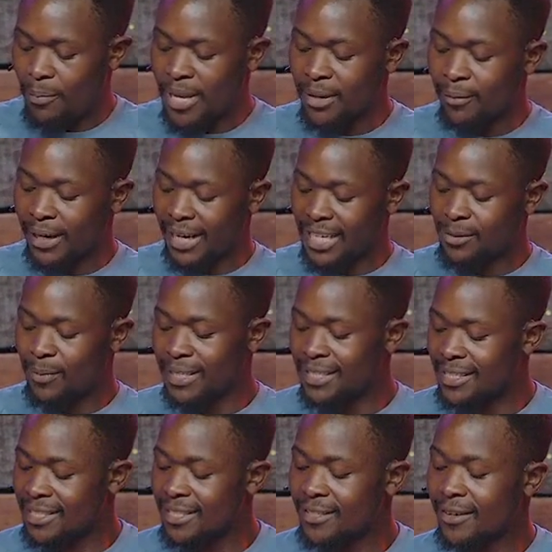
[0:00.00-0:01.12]
being managed by
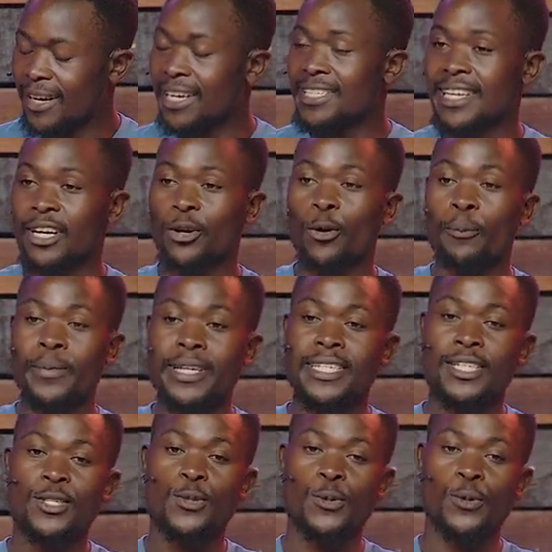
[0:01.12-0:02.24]
Jesus Christ and
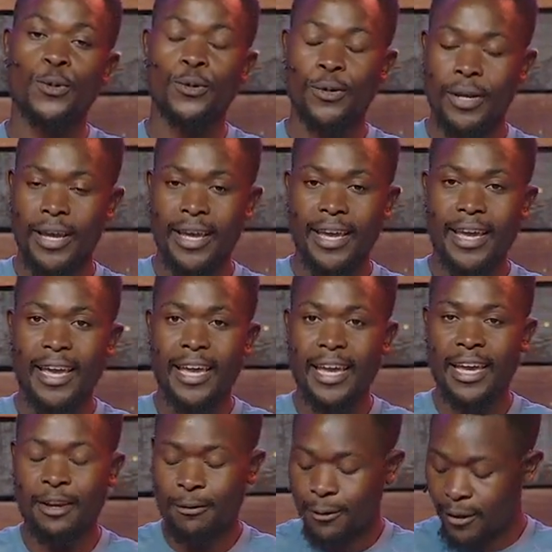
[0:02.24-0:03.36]
committed to
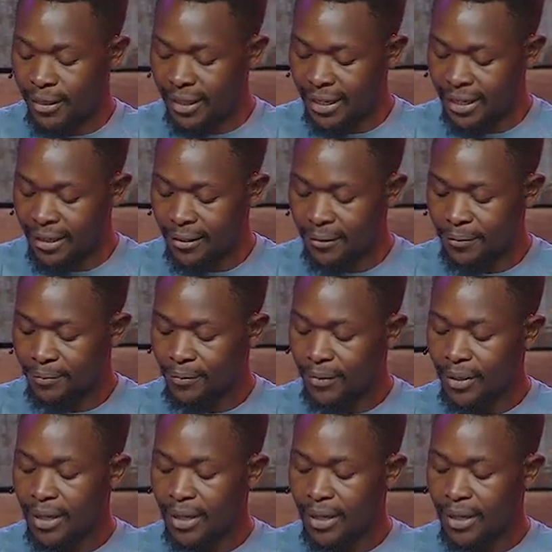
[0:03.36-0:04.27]
everything